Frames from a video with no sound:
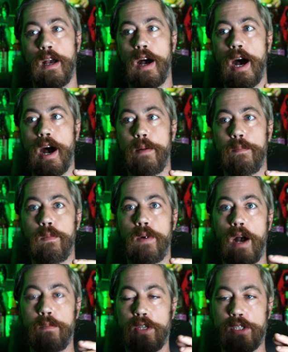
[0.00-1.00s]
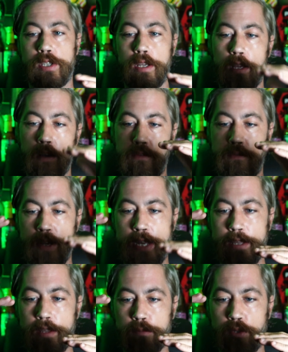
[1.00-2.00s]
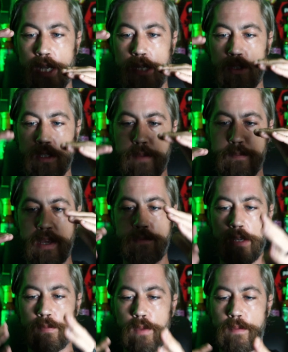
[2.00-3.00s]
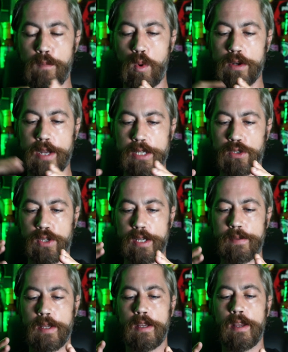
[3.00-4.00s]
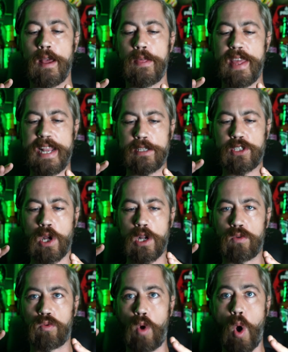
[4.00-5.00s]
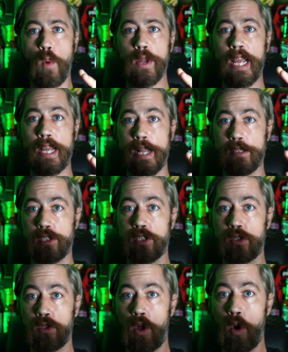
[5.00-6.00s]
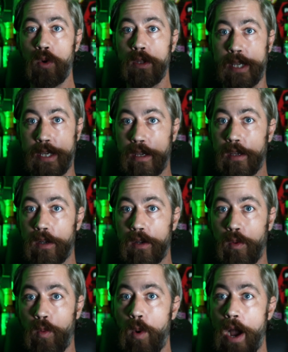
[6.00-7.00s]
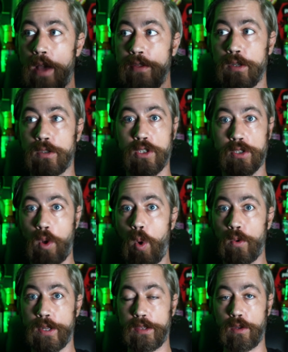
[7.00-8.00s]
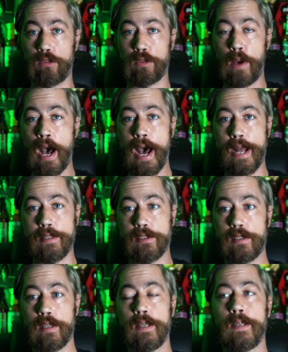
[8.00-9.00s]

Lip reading: I'm just feeding, I'm changing them, giving them more nitrogen. They can start growing again slowly while they're just holding those pods.